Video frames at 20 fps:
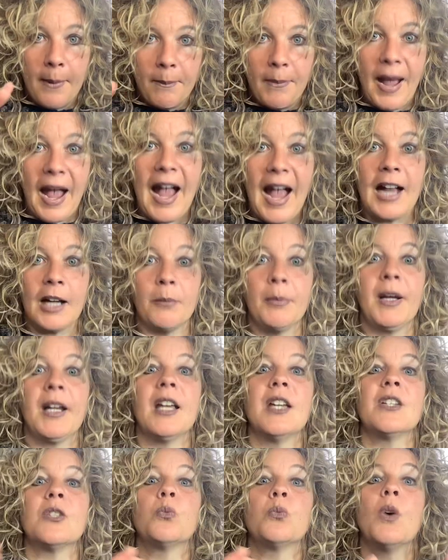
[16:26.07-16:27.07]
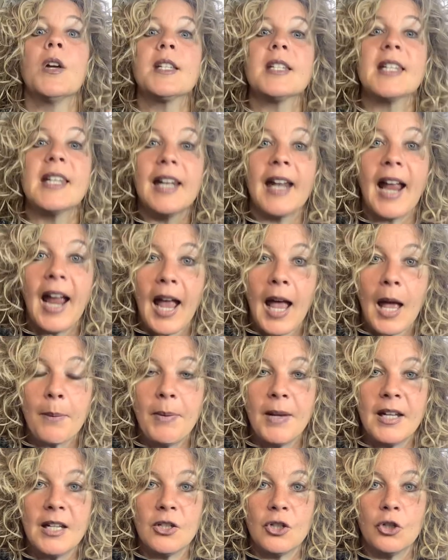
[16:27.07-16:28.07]
back, because what's going to
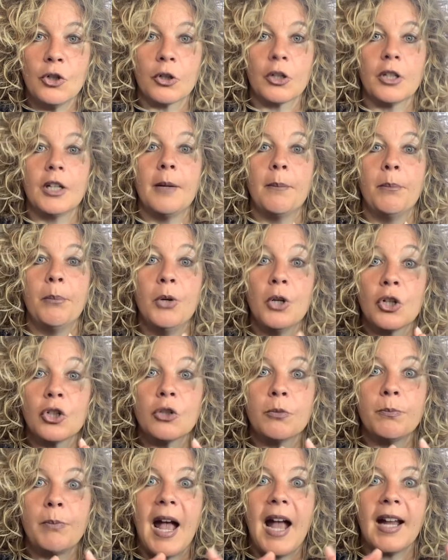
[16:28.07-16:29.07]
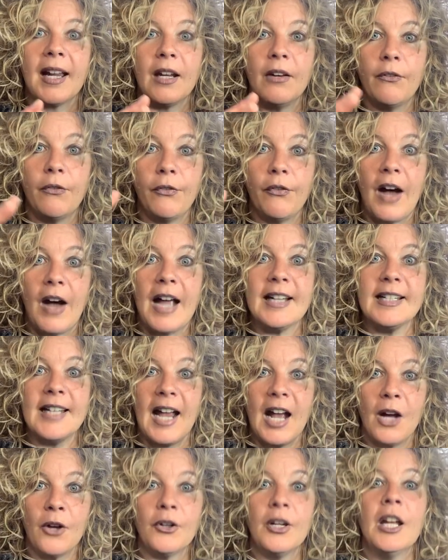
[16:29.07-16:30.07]
happen is you're going to push back and find
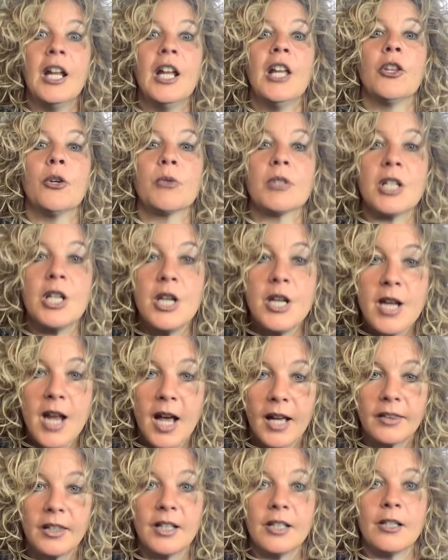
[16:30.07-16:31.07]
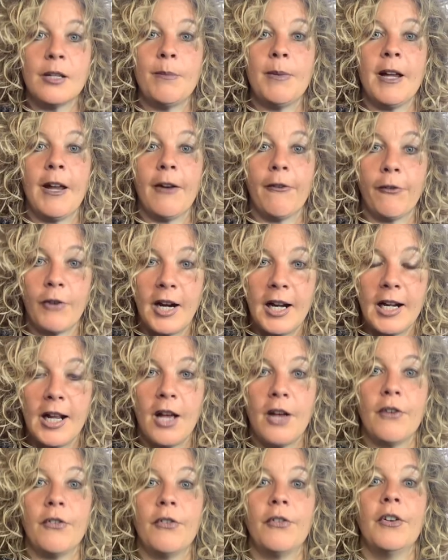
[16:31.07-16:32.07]
out there was nothing to be afraid
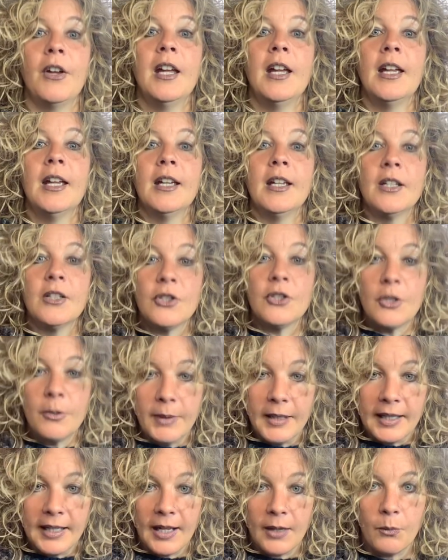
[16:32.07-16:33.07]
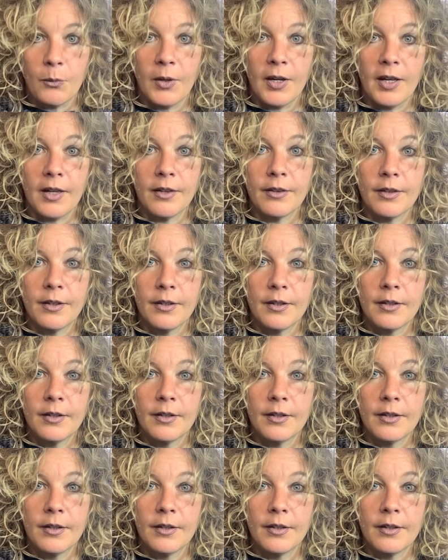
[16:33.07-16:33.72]
of to begin with.